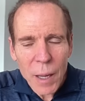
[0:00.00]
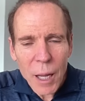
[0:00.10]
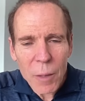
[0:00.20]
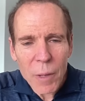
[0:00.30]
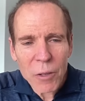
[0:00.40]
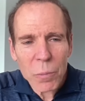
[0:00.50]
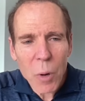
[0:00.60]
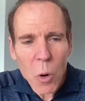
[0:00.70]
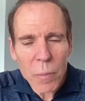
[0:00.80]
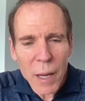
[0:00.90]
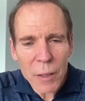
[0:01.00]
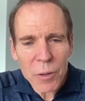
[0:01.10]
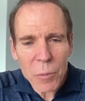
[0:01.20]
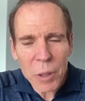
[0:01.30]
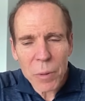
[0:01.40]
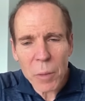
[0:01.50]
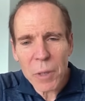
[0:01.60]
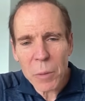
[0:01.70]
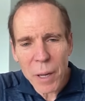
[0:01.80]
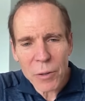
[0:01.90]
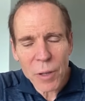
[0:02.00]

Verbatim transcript: and less bone mass than people on meat-based